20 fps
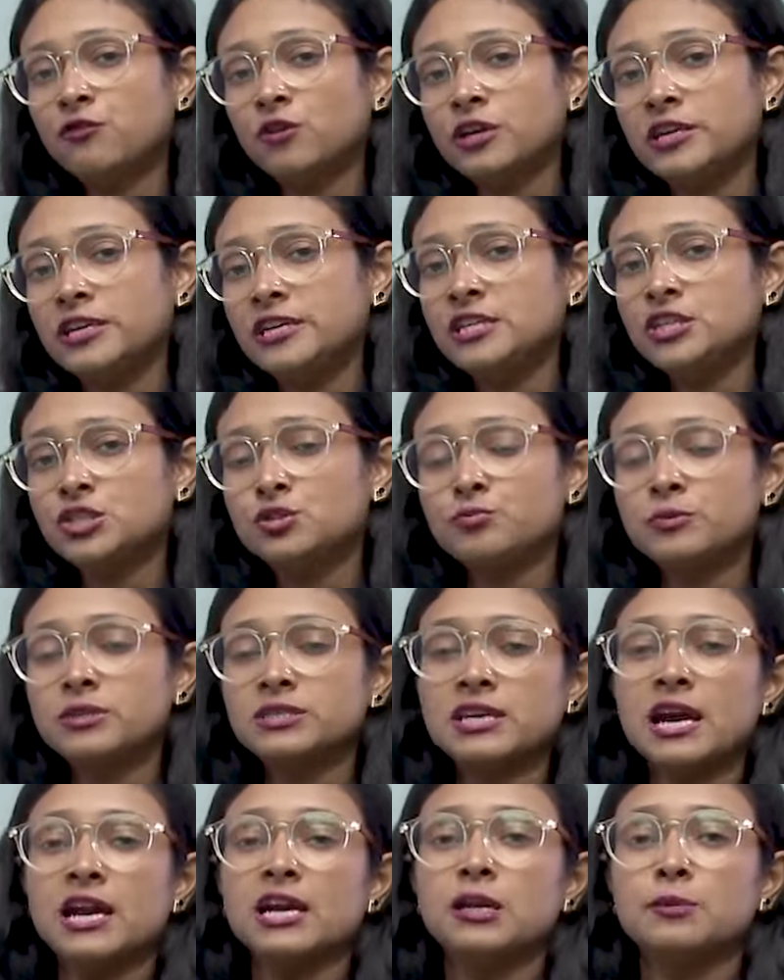for each
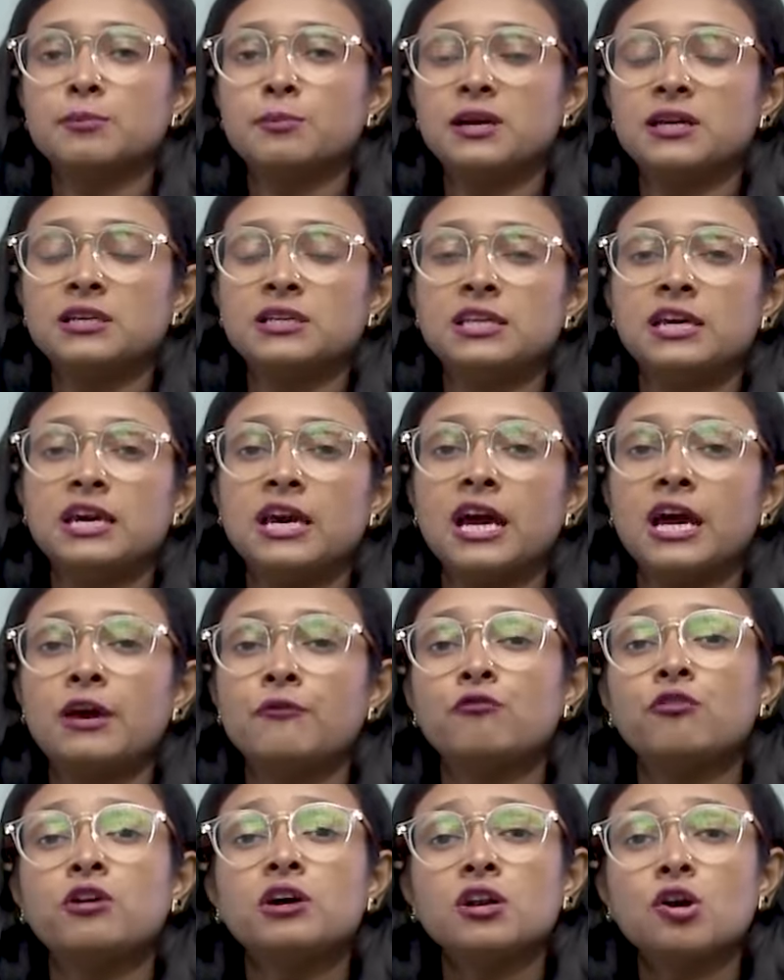missile, but they
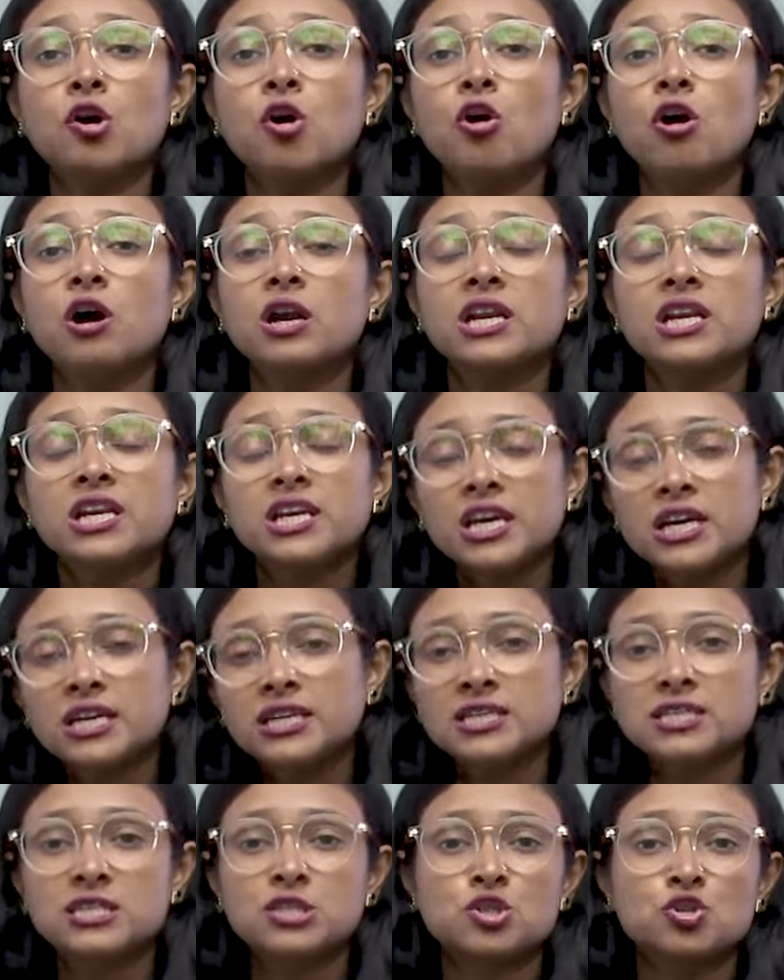were earlier
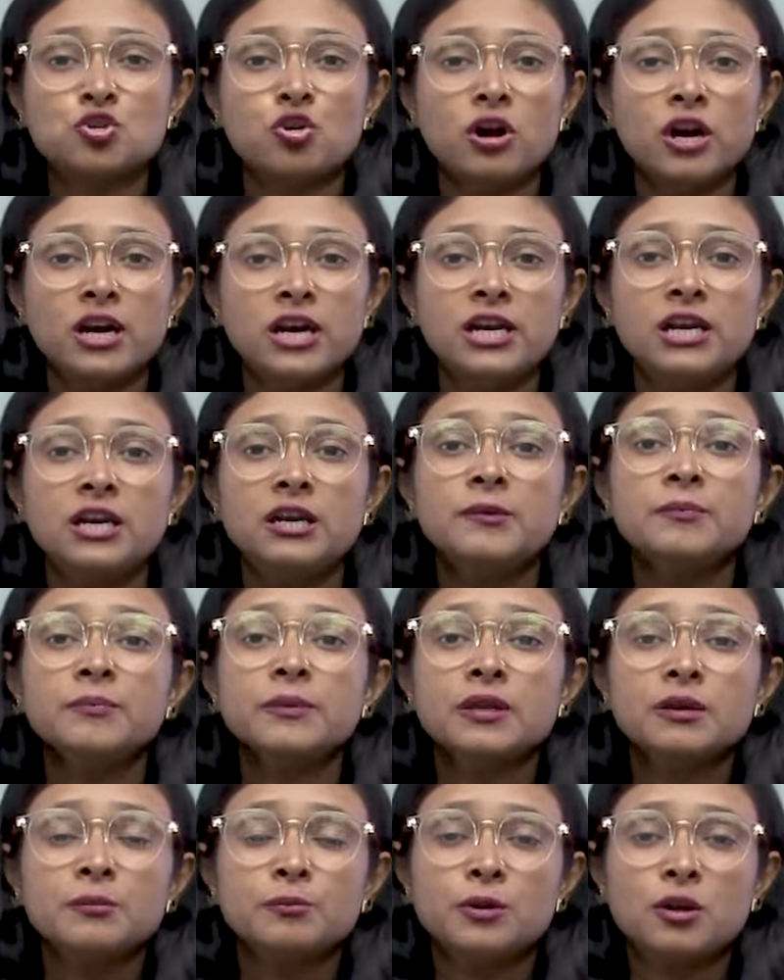destroyed
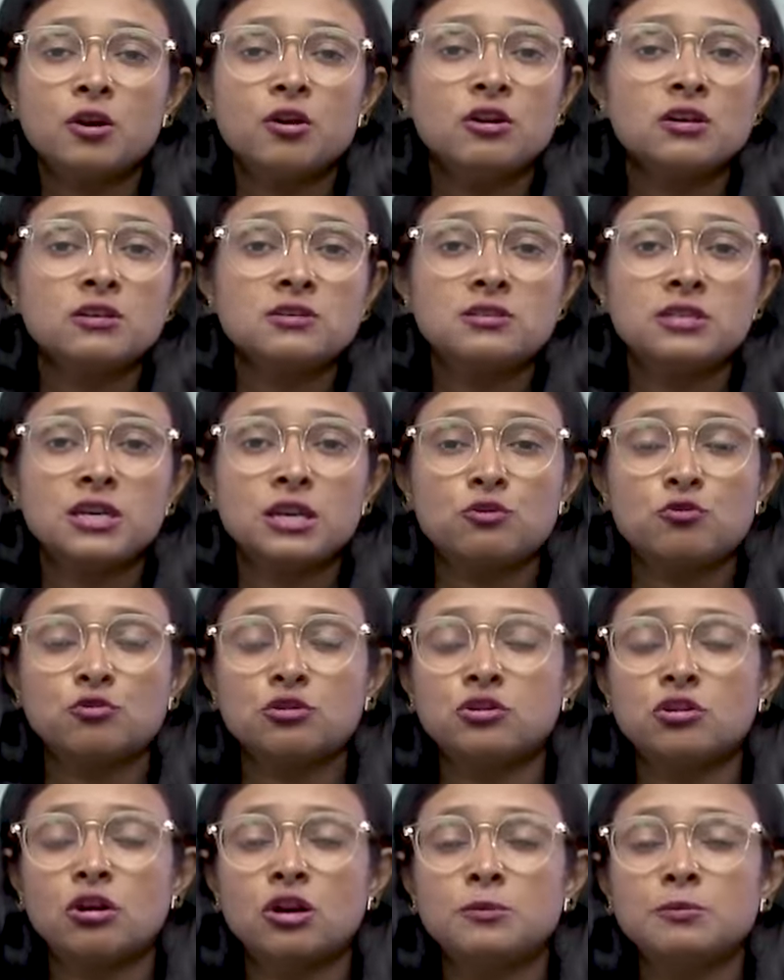because they
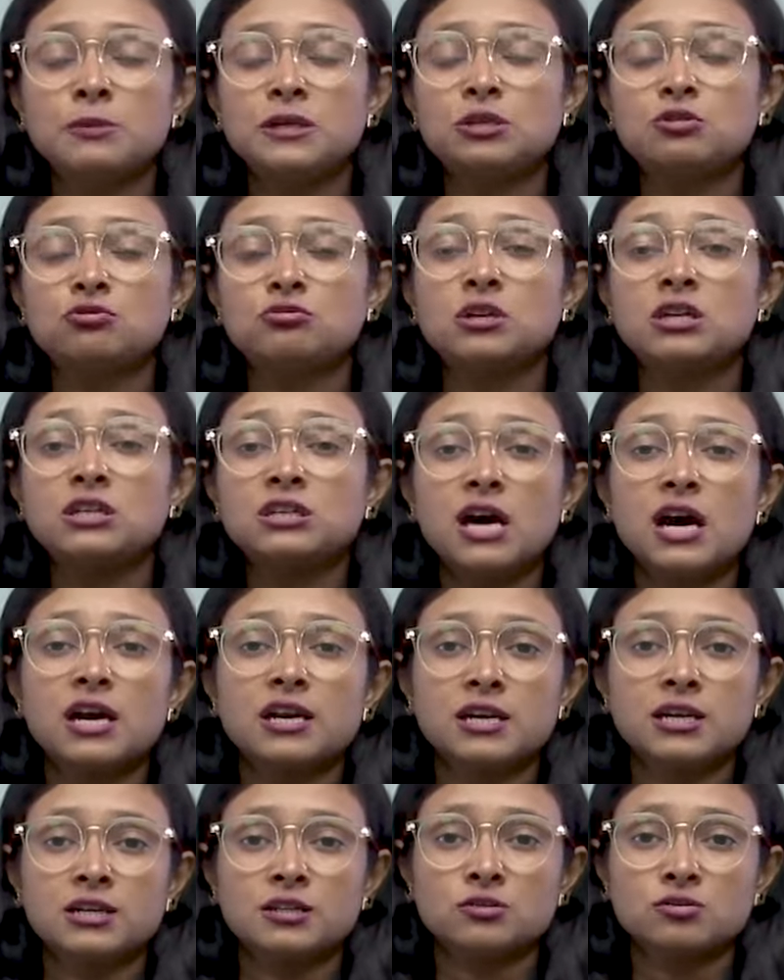could not meet to the target.